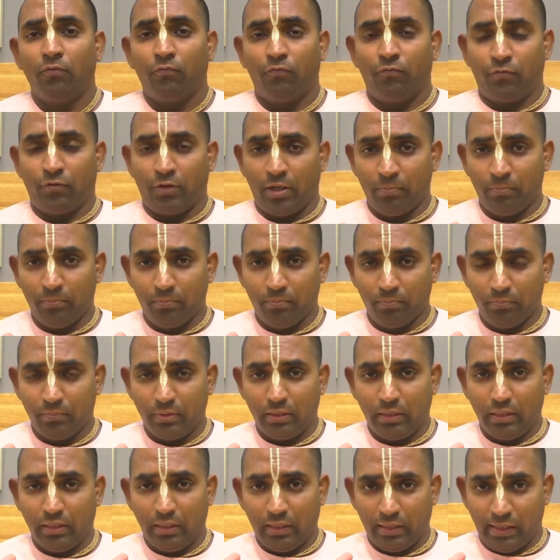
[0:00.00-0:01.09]
From
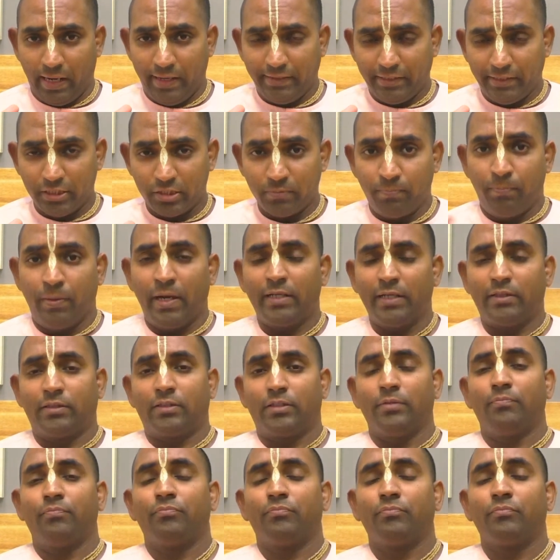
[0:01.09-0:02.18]
right his birth,
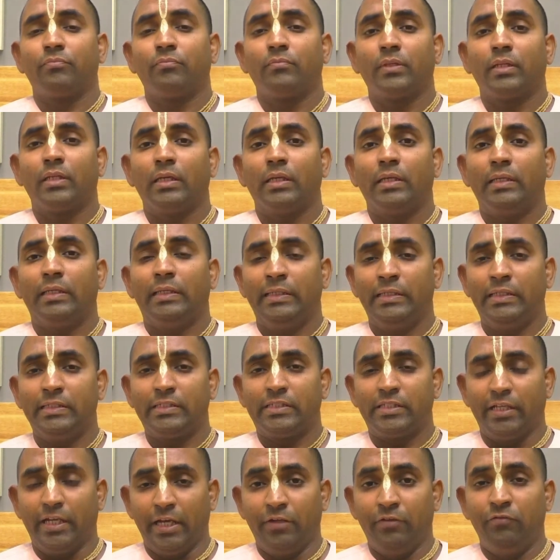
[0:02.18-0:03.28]
he
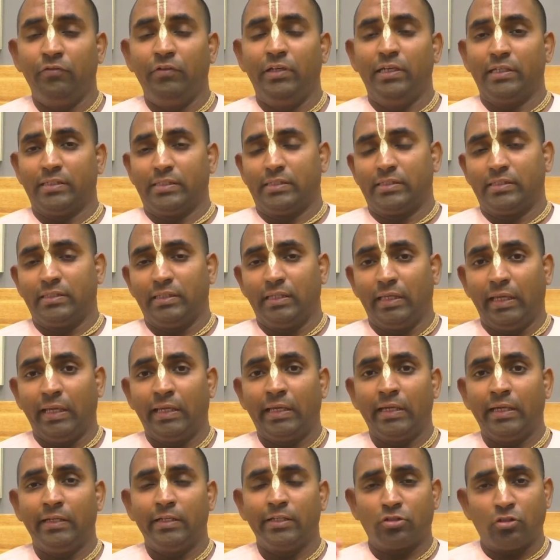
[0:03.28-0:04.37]
is envious
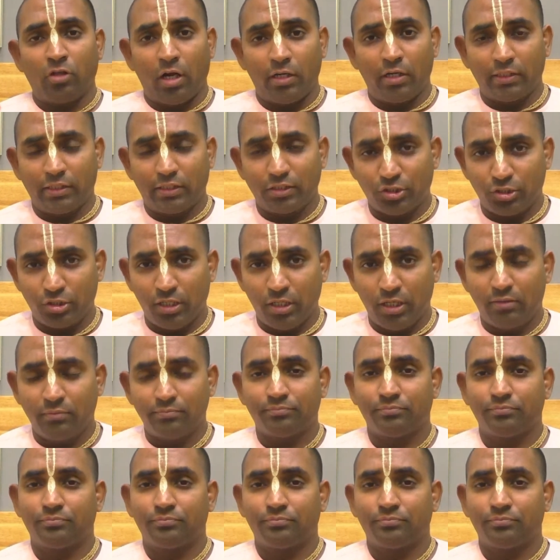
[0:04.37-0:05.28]
against Lord Krishna.